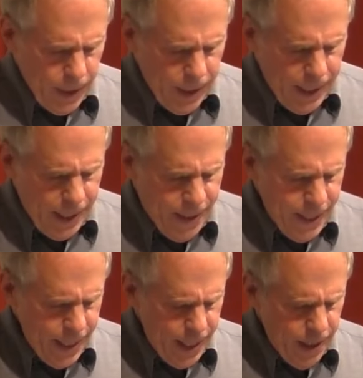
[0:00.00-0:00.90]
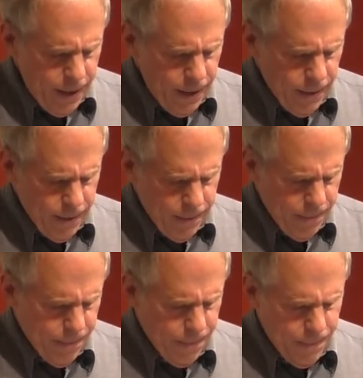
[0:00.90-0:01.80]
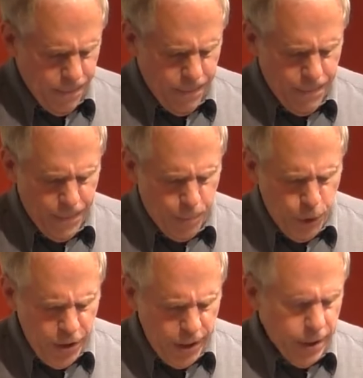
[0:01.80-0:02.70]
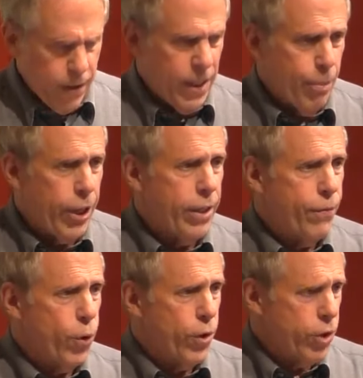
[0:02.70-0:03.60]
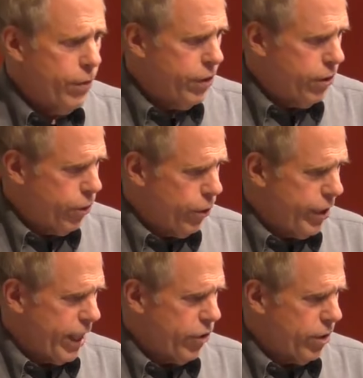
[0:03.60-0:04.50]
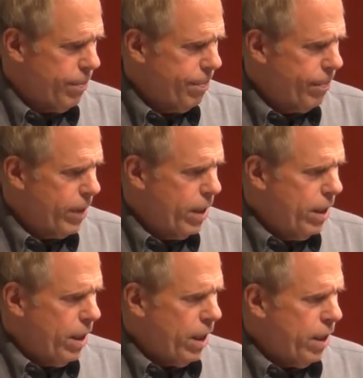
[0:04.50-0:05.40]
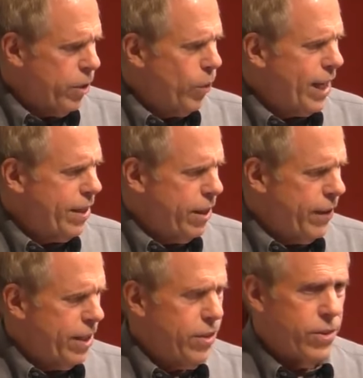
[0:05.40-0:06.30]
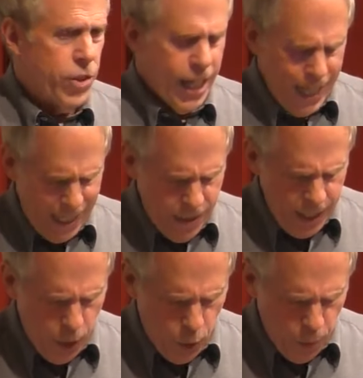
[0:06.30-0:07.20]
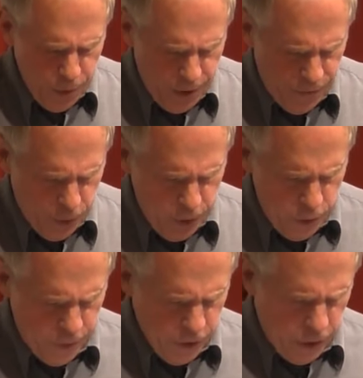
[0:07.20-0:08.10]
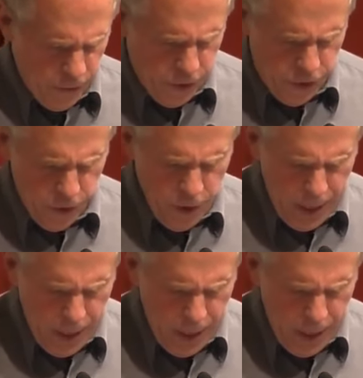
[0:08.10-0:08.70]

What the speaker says: the president of the American Foreign Service Association, on the right there, that's J. Anthony Holmes, a Foreign Service officer,